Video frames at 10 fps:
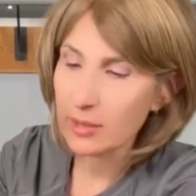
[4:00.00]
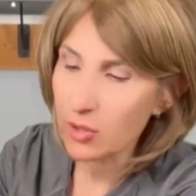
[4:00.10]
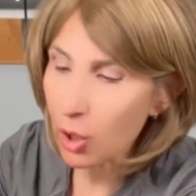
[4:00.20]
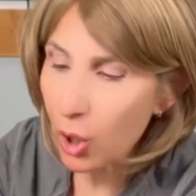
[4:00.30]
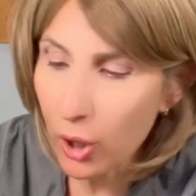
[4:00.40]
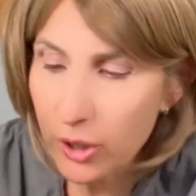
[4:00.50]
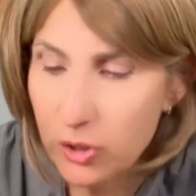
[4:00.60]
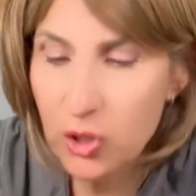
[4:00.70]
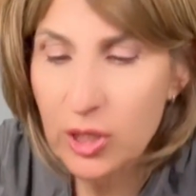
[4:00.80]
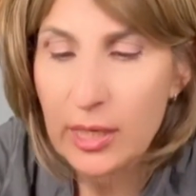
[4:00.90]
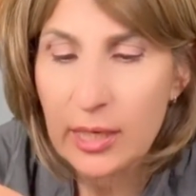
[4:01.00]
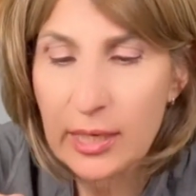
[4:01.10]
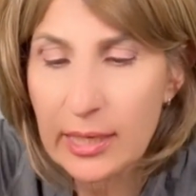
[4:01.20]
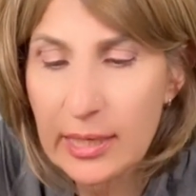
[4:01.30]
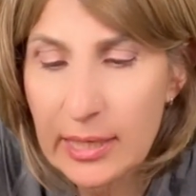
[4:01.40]
the arch
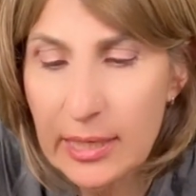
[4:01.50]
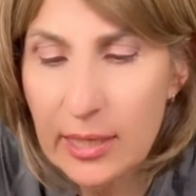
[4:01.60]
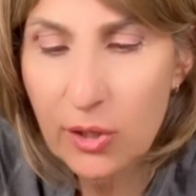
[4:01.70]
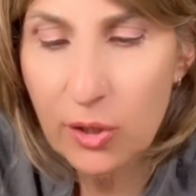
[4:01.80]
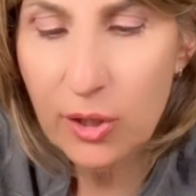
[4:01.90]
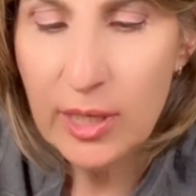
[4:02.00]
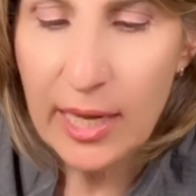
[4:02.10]
here,